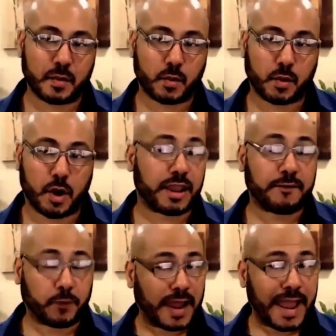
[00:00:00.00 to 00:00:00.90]
Okay,
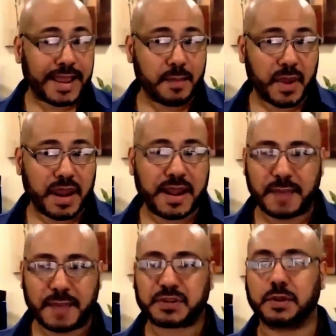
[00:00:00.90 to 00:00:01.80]
for a like campaign,
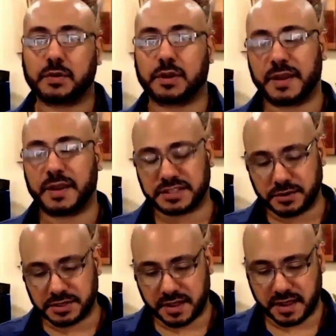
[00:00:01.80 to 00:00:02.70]
absolutely, because
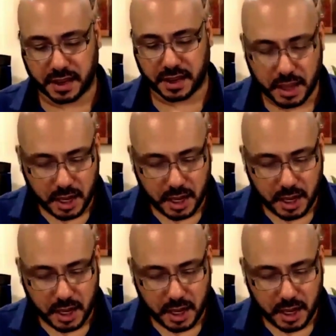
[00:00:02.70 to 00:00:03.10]
here's the thing.